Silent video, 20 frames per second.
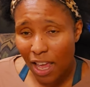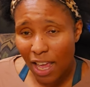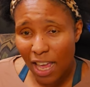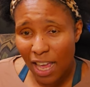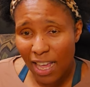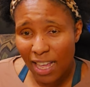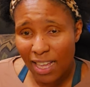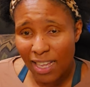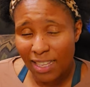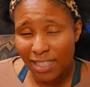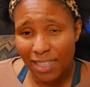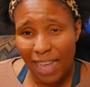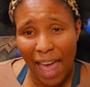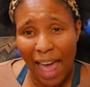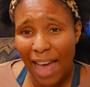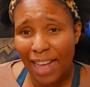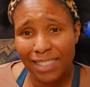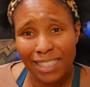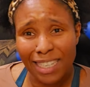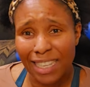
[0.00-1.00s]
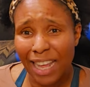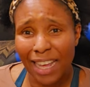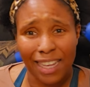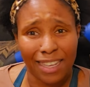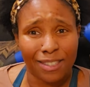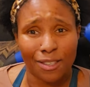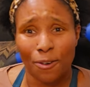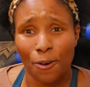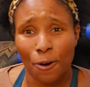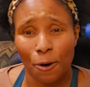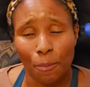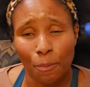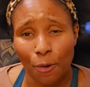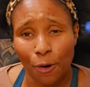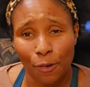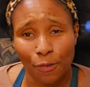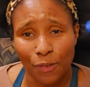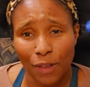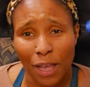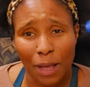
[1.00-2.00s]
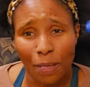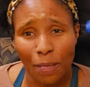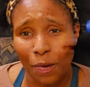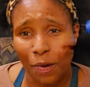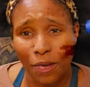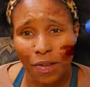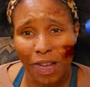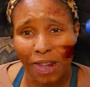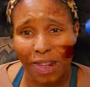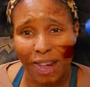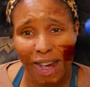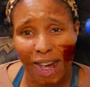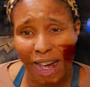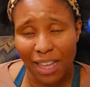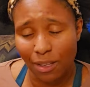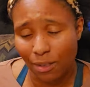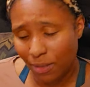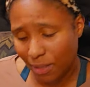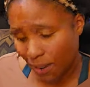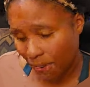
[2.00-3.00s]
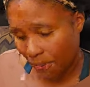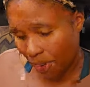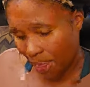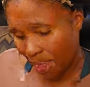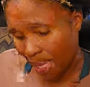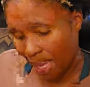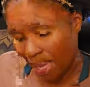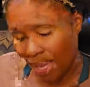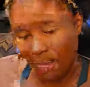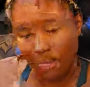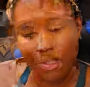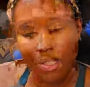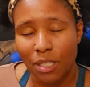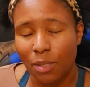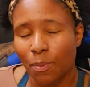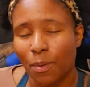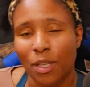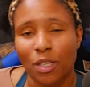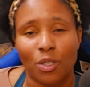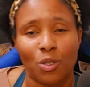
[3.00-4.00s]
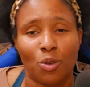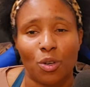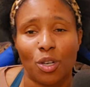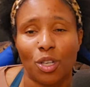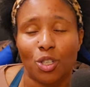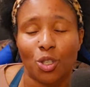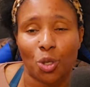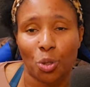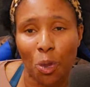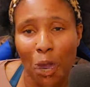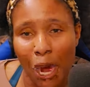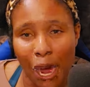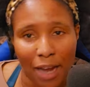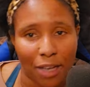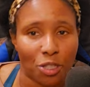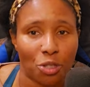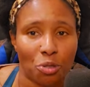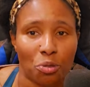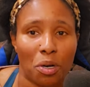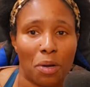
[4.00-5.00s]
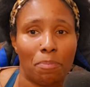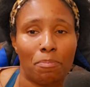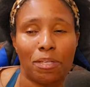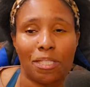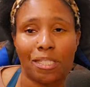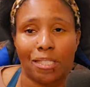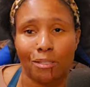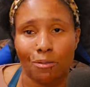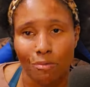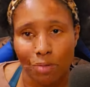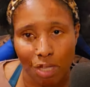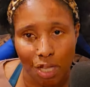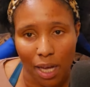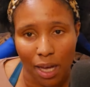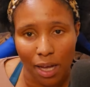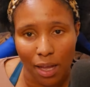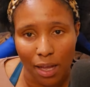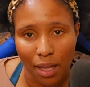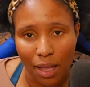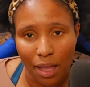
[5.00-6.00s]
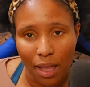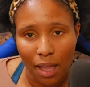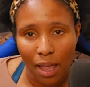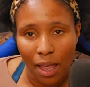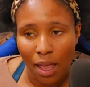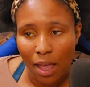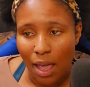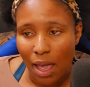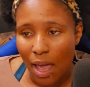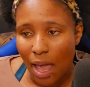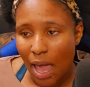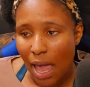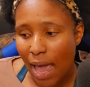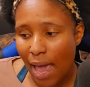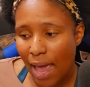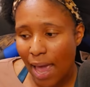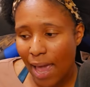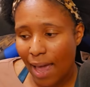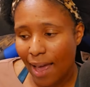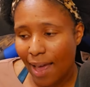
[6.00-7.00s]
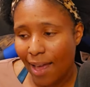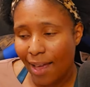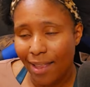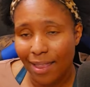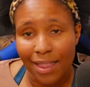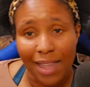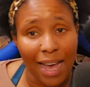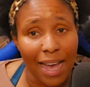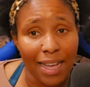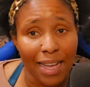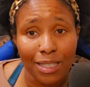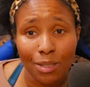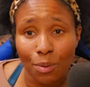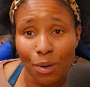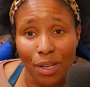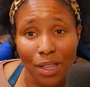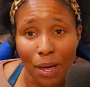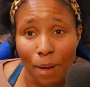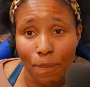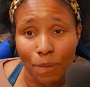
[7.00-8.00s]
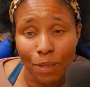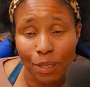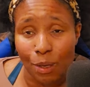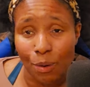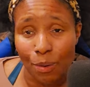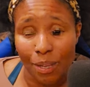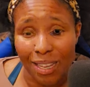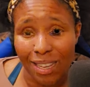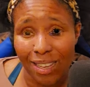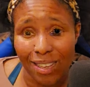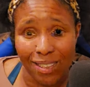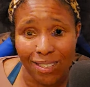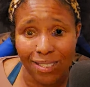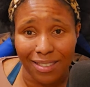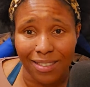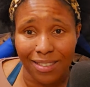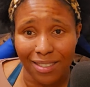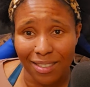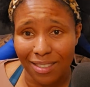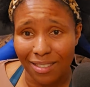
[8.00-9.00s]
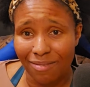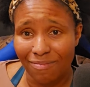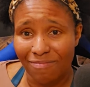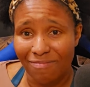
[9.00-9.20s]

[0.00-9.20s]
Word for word: is acting like it's her birthday and blowing out the candles and everything else, just being straight trash, straight basula. And that is where the episode ends.